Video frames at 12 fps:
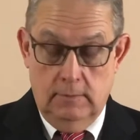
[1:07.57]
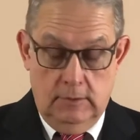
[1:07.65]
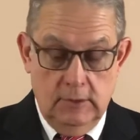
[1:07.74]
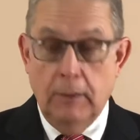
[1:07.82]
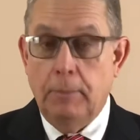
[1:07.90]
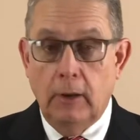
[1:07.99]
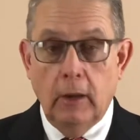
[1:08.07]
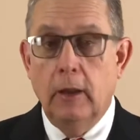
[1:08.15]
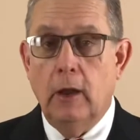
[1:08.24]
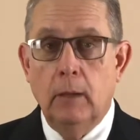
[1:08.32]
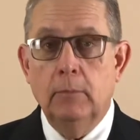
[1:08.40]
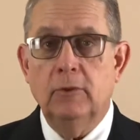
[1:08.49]
typically
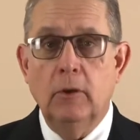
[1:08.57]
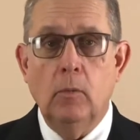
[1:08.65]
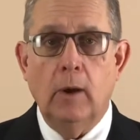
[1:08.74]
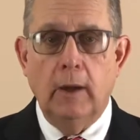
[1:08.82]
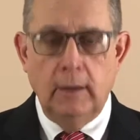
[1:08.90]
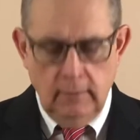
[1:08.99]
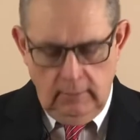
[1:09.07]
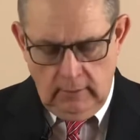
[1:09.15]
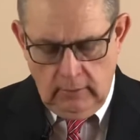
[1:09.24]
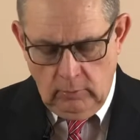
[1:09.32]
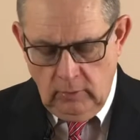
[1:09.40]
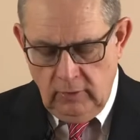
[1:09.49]
comes in white,
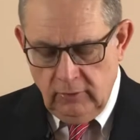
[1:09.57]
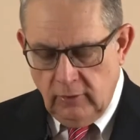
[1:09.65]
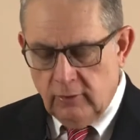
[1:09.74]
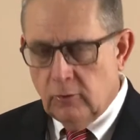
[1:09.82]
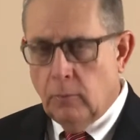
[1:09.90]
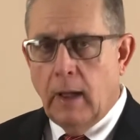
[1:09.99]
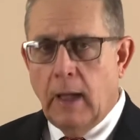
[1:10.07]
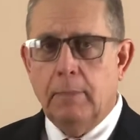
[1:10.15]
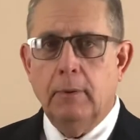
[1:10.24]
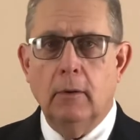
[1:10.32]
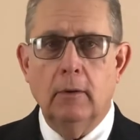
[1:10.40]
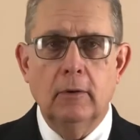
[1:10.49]
and the reason it's so
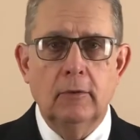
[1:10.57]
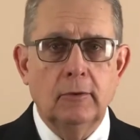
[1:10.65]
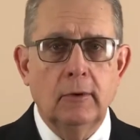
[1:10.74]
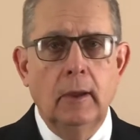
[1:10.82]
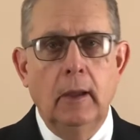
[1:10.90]
popular is